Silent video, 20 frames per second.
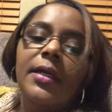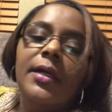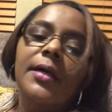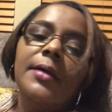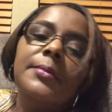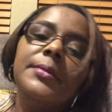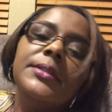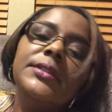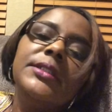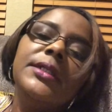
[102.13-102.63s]

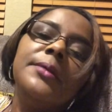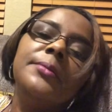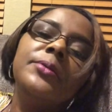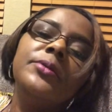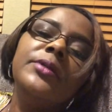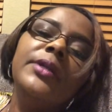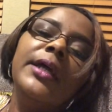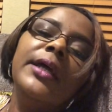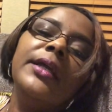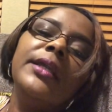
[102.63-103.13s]
I'm a double
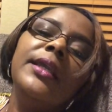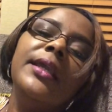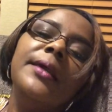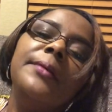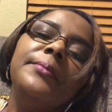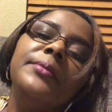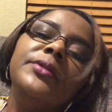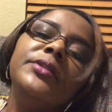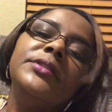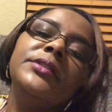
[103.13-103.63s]
neck
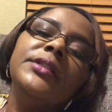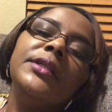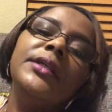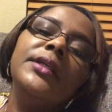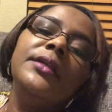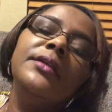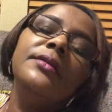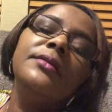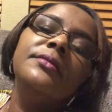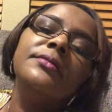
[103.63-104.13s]

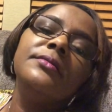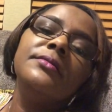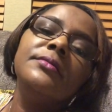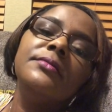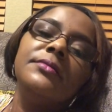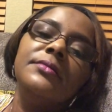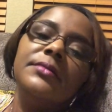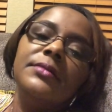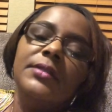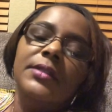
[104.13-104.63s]
amputee,
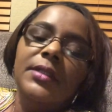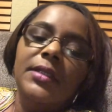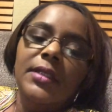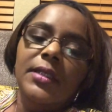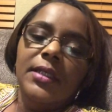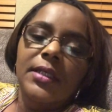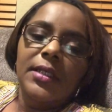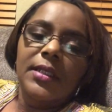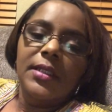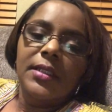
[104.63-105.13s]

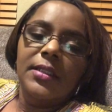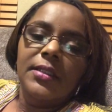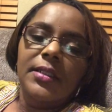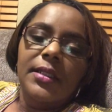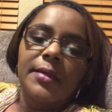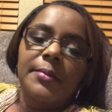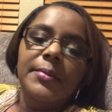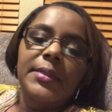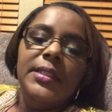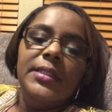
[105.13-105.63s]
and
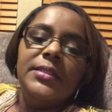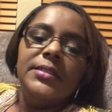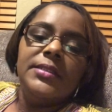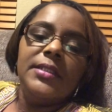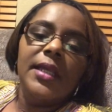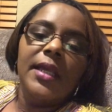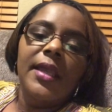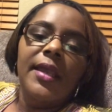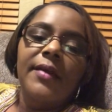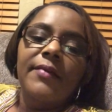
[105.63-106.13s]
that means
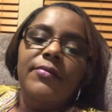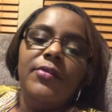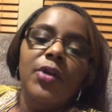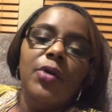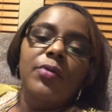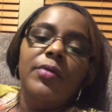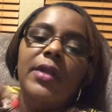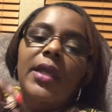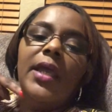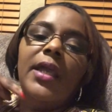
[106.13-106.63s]
I have
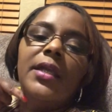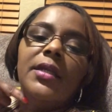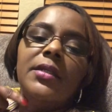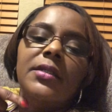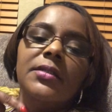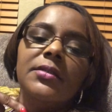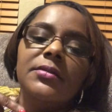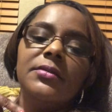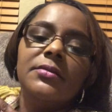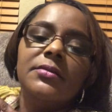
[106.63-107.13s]
no neck.